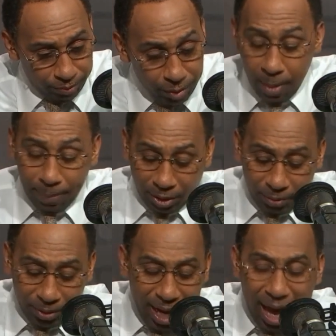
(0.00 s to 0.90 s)
But
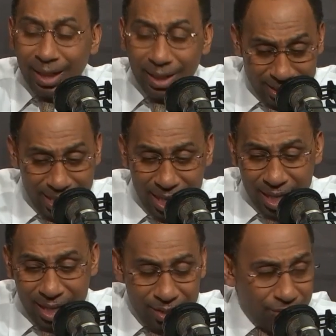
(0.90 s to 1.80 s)
the reality
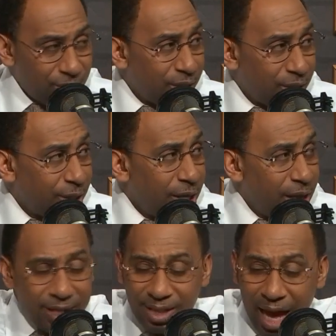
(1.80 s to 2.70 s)
is
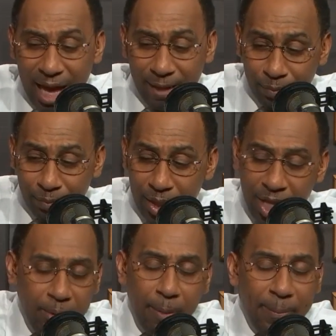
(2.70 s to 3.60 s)
that
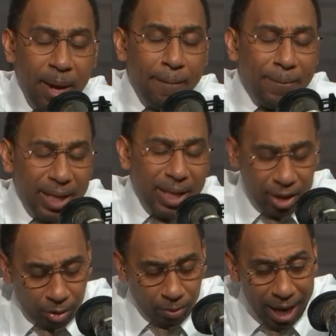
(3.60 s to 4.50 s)
he would be a bigger
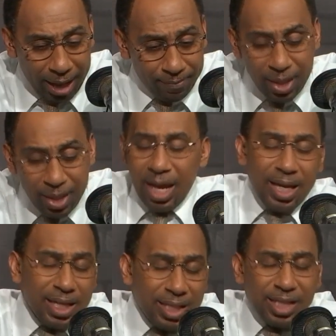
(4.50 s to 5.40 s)
threat,
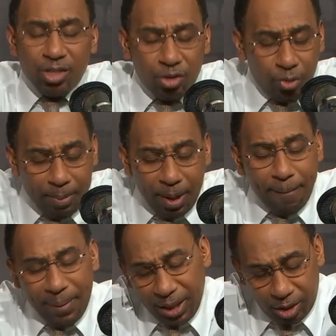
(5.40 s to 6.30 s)
and the Sixers would be a
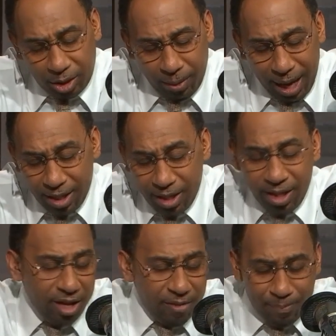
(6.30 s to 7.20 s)
bigger threat
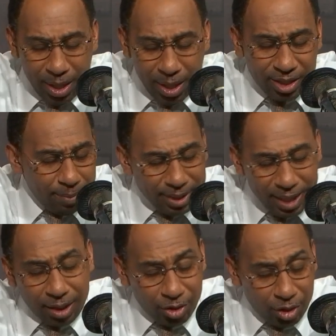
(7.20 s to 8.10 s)
if Ben Simmons
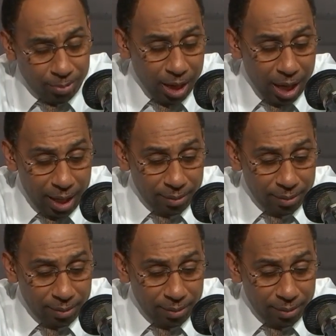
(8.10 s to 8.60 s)
had a jump shot.